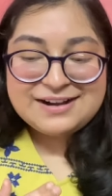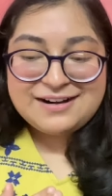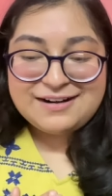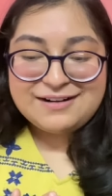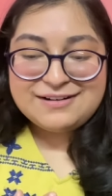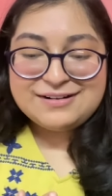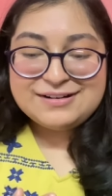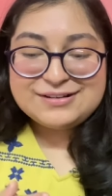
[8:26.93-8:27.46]

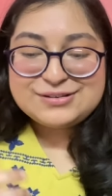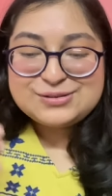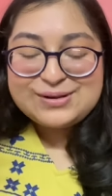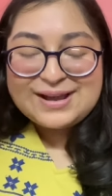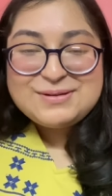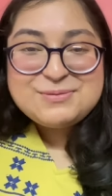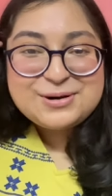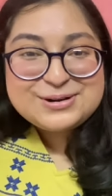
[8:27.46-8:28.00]
Uh, so
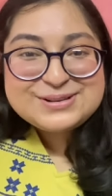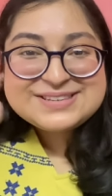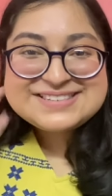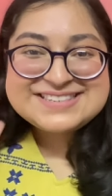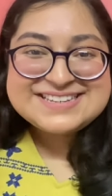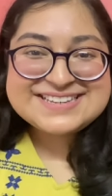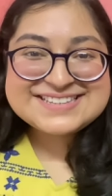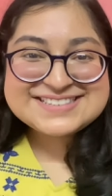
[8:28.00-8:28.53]
I want to
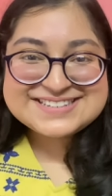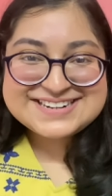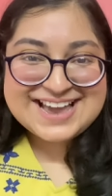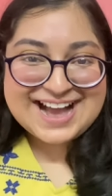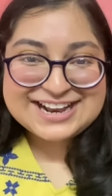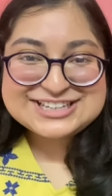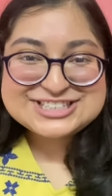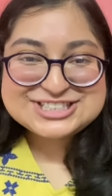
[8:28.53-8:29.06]
see his
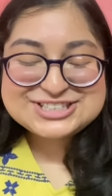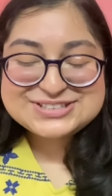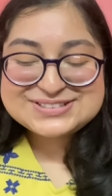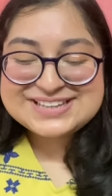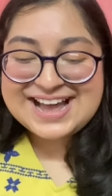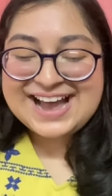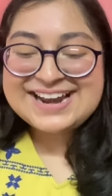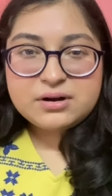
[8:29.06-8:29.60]
reaction to
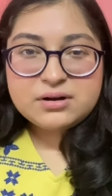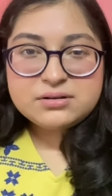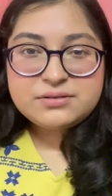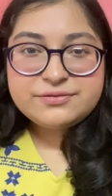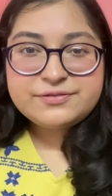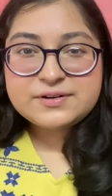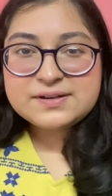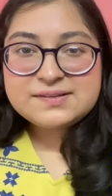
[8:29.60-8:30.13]
that. Uh,
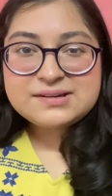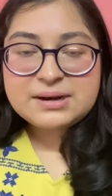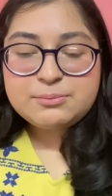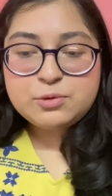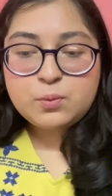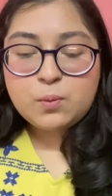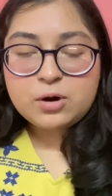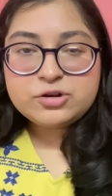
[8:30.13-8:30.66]
the first time
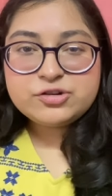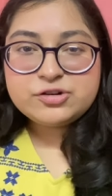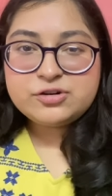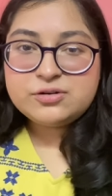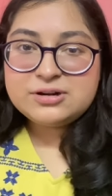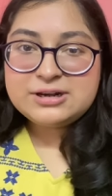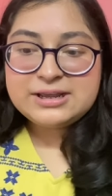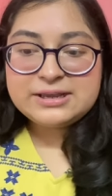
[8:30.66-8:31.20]
you watch it,
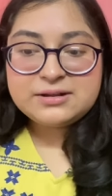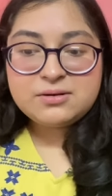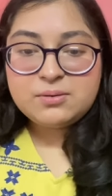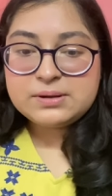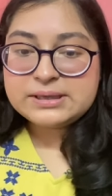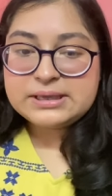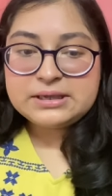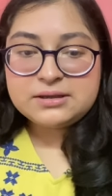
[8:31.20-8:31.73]
you were like,
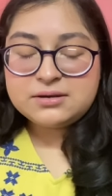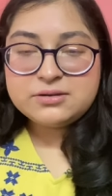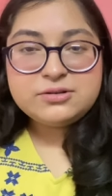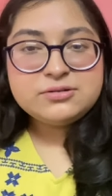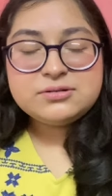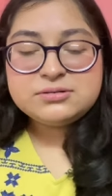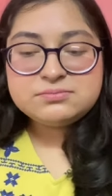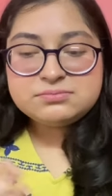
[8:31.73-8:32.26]
okay,
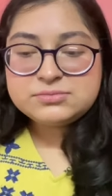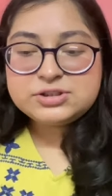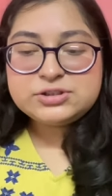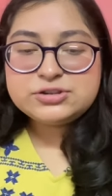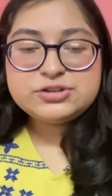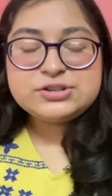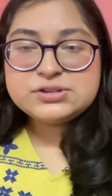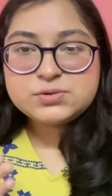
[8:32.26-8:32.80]
you
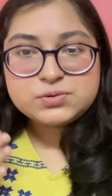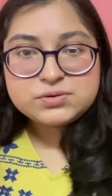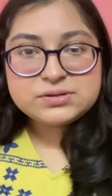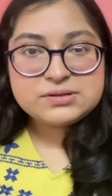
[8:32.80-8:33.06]
you just